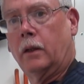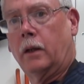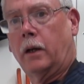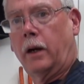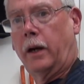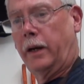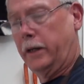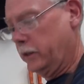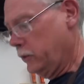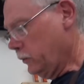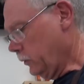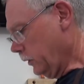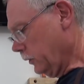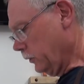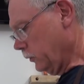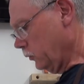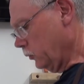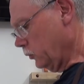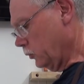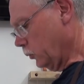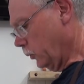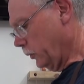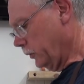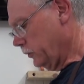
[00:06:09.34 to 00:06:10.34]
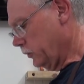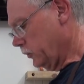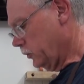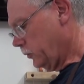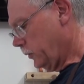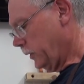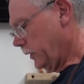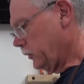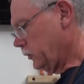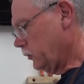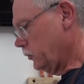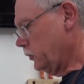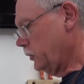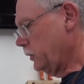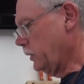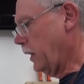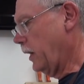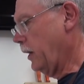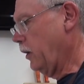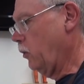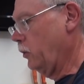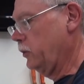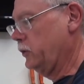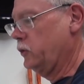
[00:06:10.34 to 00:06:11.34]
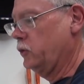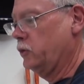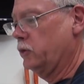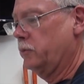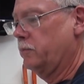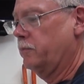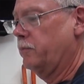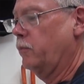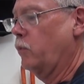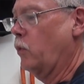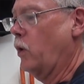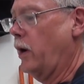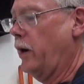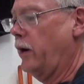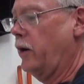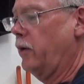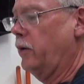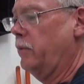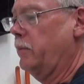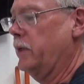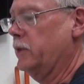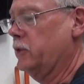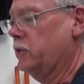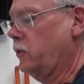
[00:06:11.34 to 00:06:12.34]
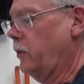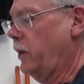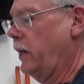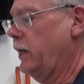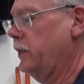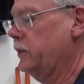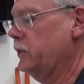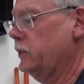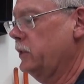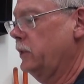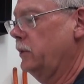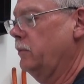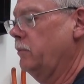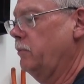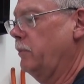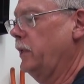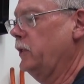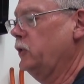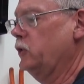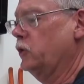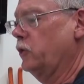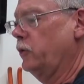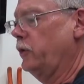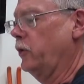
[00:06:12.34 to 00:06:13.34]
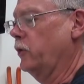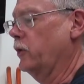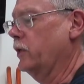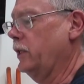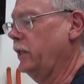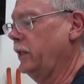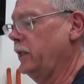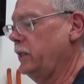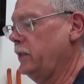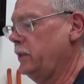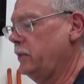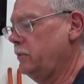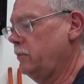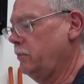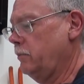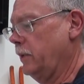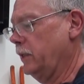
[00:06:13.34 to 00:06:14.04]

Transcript: All right, you can use wooden stretchers. I always use wire on muskrats. Make sure they're clean.